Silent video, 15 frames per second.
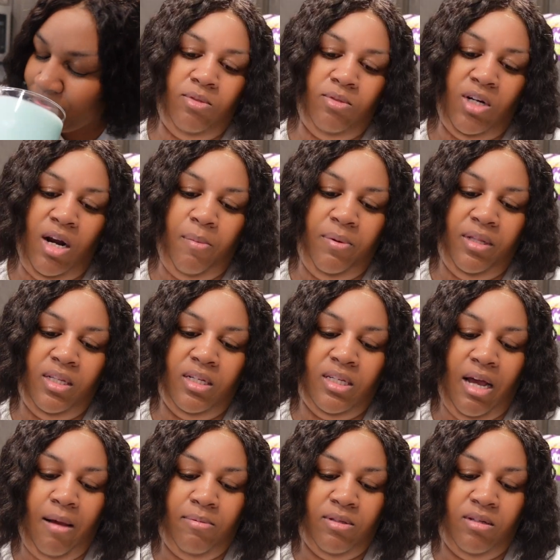trying to put the
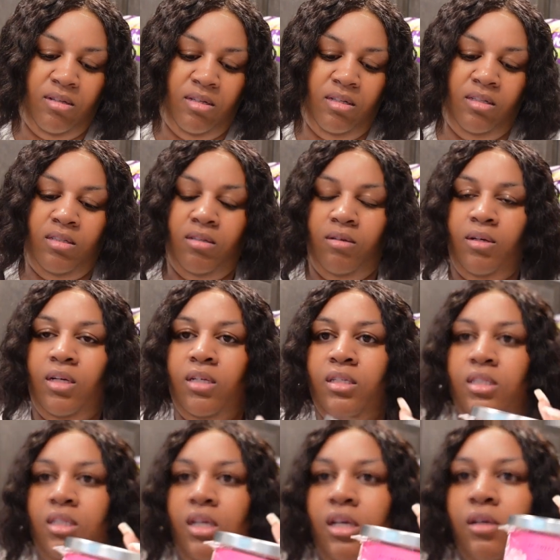tops on these so you can
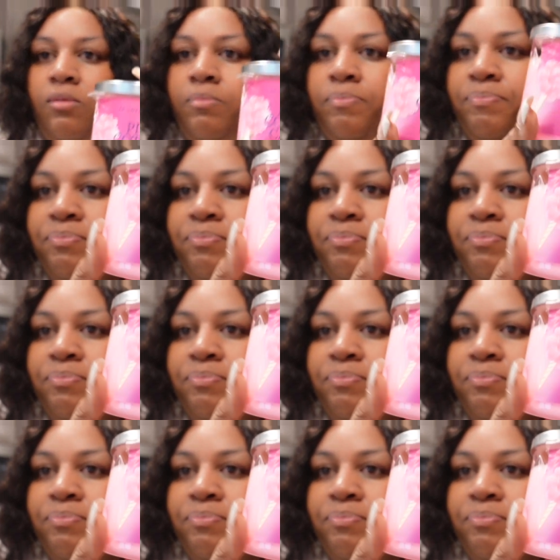see it.